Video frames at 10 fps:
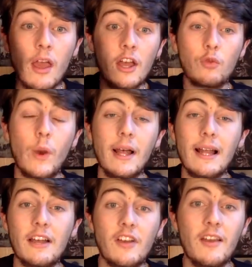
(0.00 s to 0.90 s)
as well
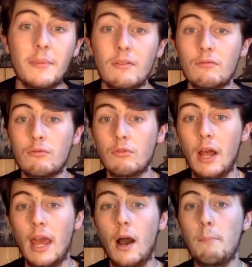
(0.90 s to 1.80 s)
as I've been
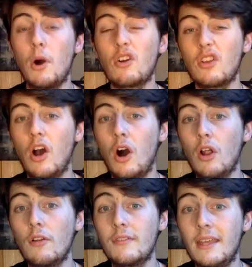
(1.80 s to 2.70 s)
unboxing
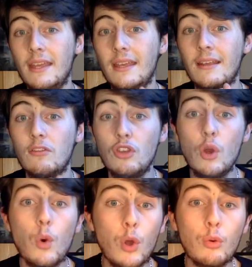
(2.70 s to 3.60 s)
all of the
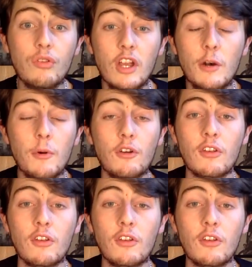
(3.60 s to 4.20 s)
new Who steelbooks.